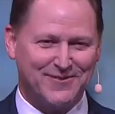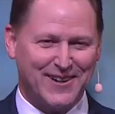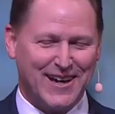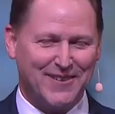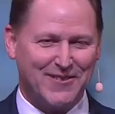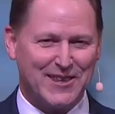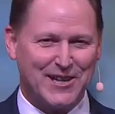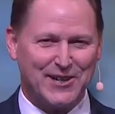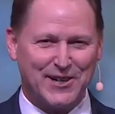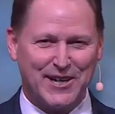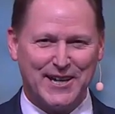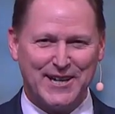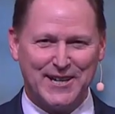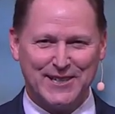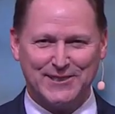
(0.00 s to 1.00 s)
and family that are
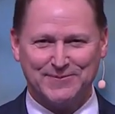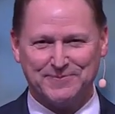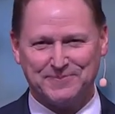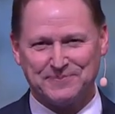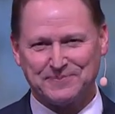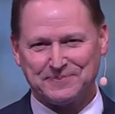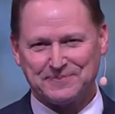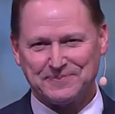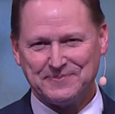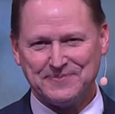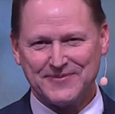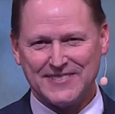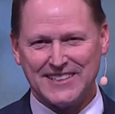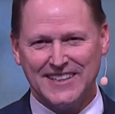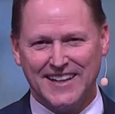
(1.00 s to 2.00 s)
here.
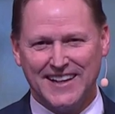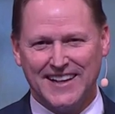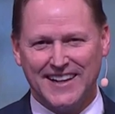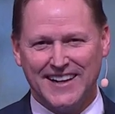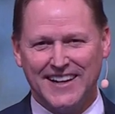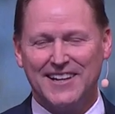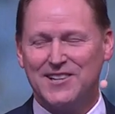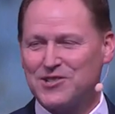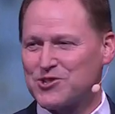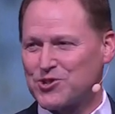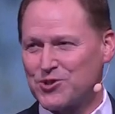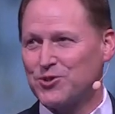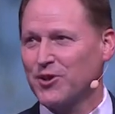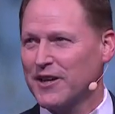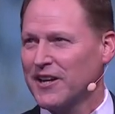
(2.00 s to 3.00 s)
It is
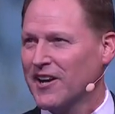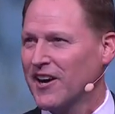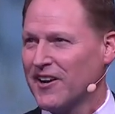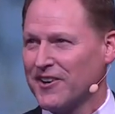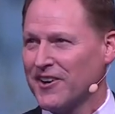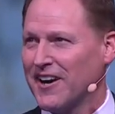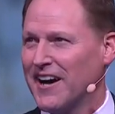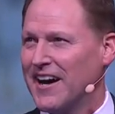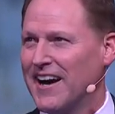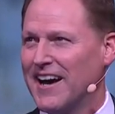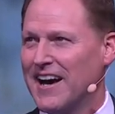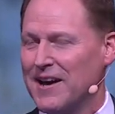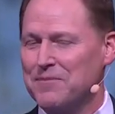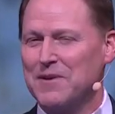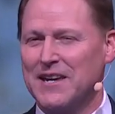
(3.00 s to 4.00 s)
truly an honor.
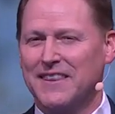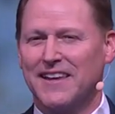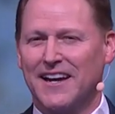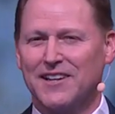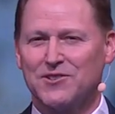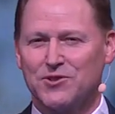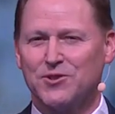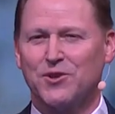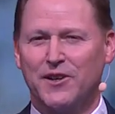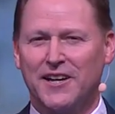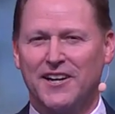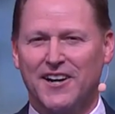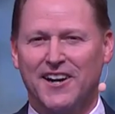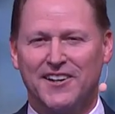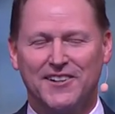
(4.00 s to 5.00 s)
I mean that,
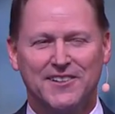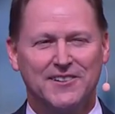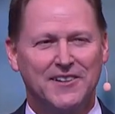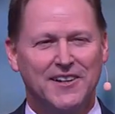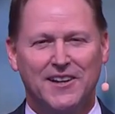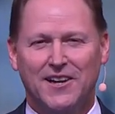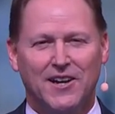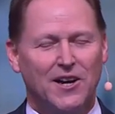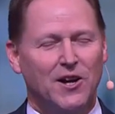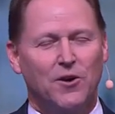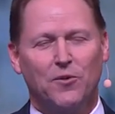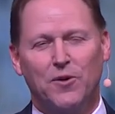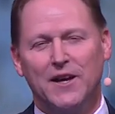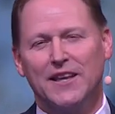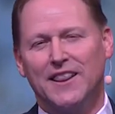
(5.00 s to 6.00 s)
truly an honor.
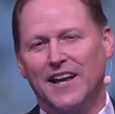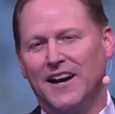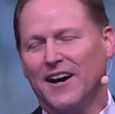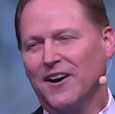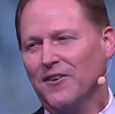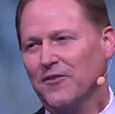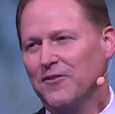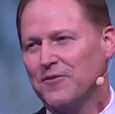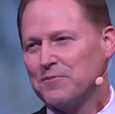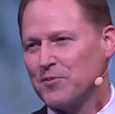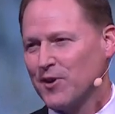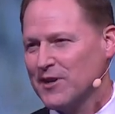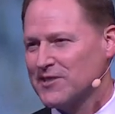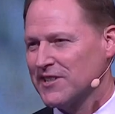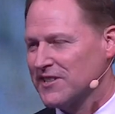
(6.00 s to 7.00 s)
We love
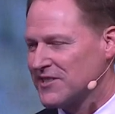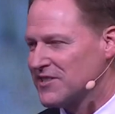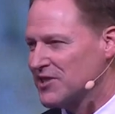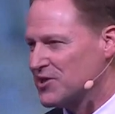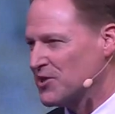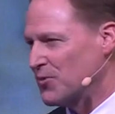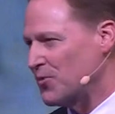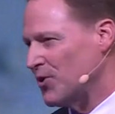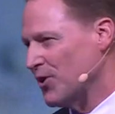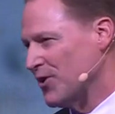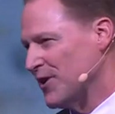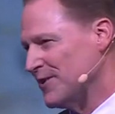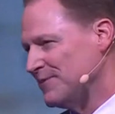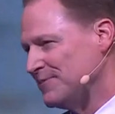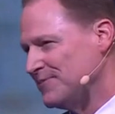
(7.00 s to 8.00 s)
President and Sister
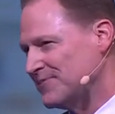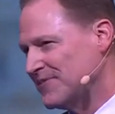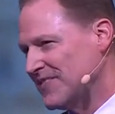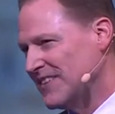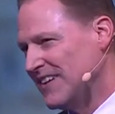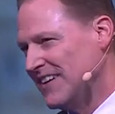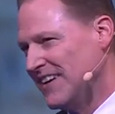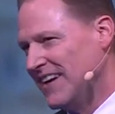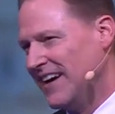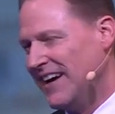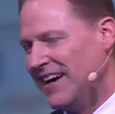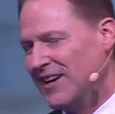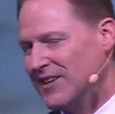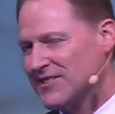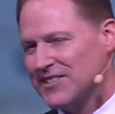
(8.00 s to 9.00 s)
Worthen
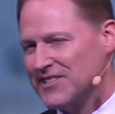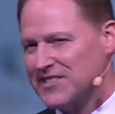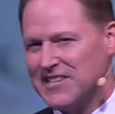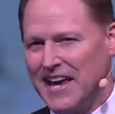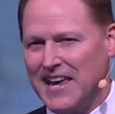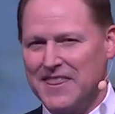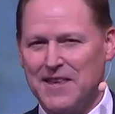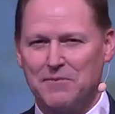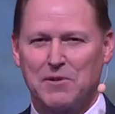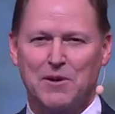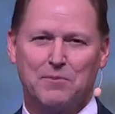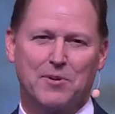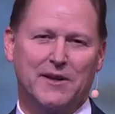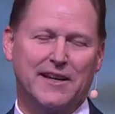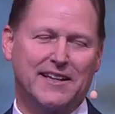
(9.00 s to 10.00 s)
and sustain them
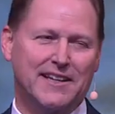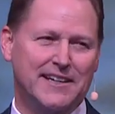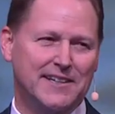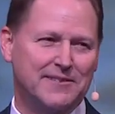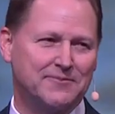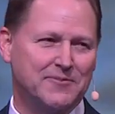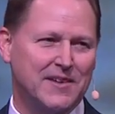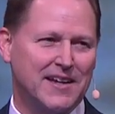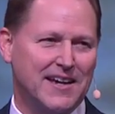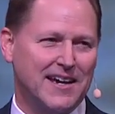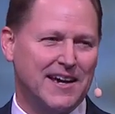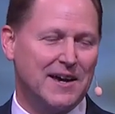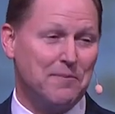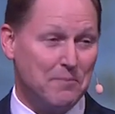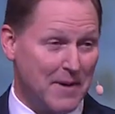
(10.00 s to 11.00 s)
completely.
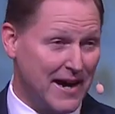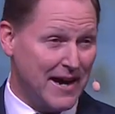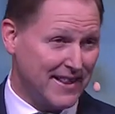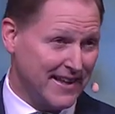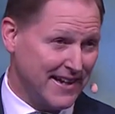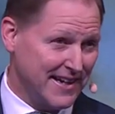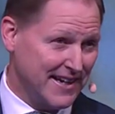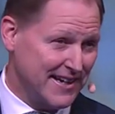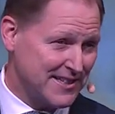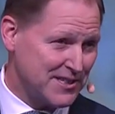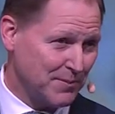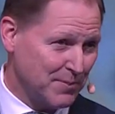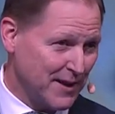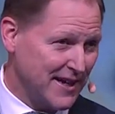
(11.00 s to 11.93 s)
Mainly, it's a